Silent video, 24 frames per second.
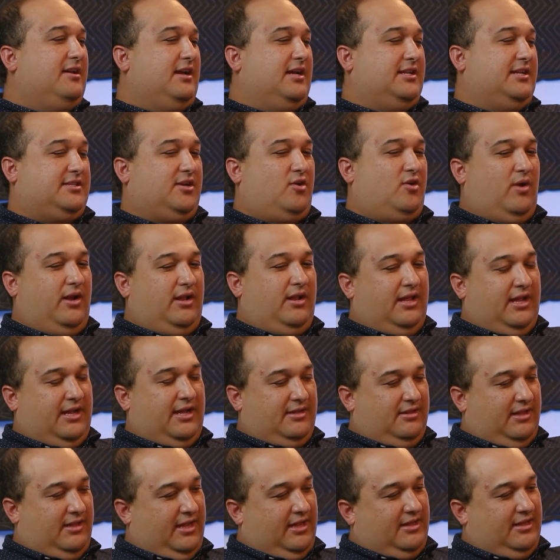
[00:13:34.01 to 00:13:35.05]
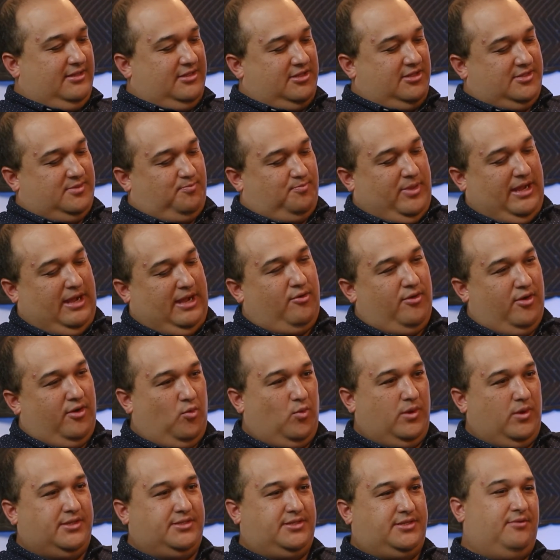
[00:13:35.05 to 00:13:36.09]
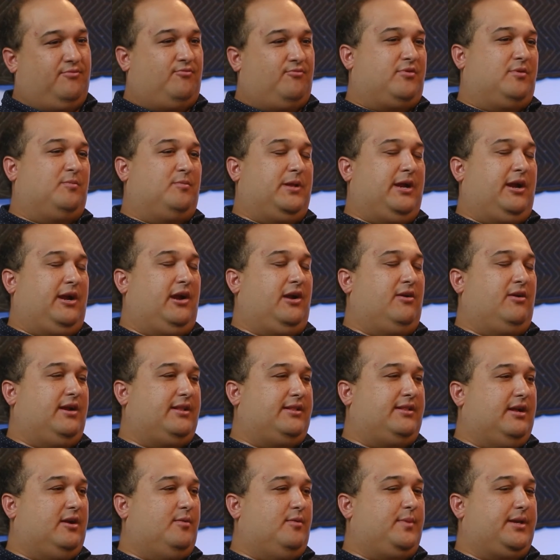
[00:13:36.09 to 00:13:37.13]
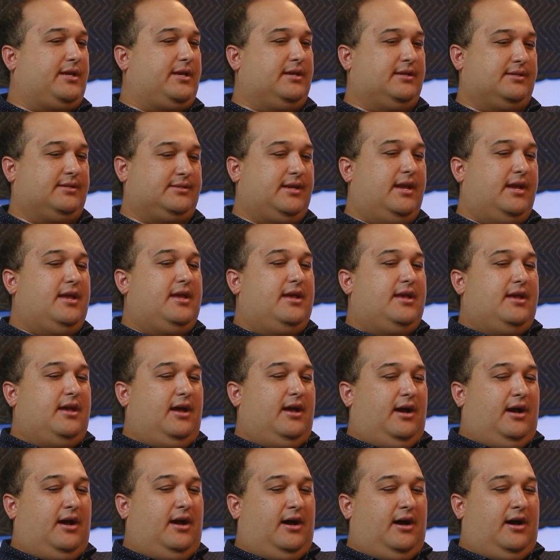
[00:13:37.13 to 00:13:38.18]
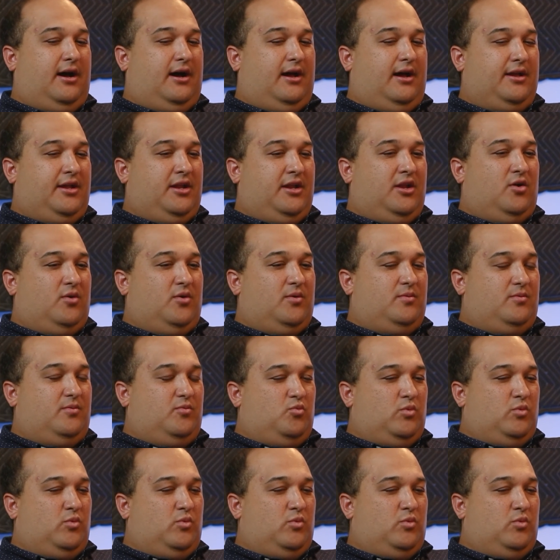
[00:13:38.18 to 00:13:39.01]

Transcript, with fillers: that's a great like like just pound of wisdom from larry right there because uh, you know,